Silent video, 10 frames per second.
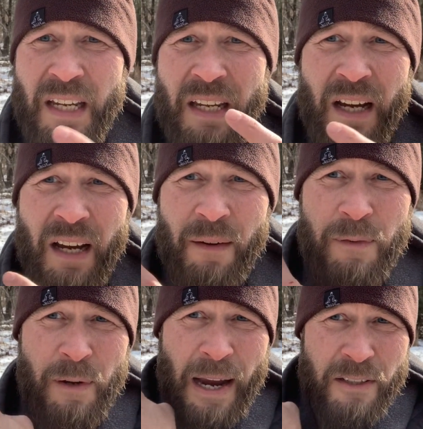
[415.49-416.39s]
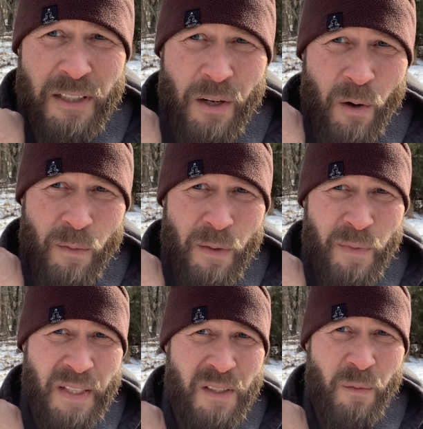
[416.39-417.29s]
If you actually go over the
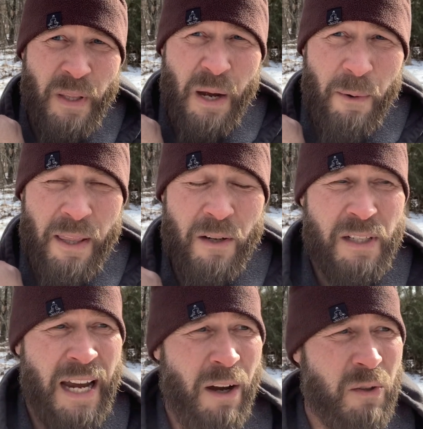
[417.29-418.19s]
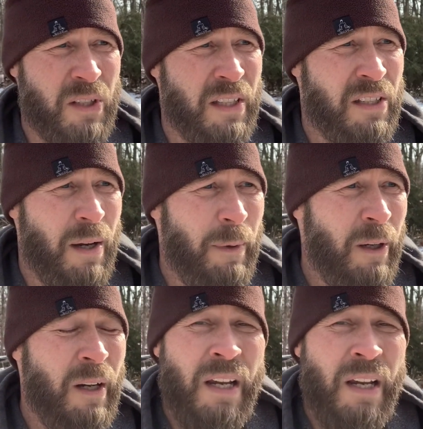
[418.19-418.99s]
fence over that way, there's cows in the summer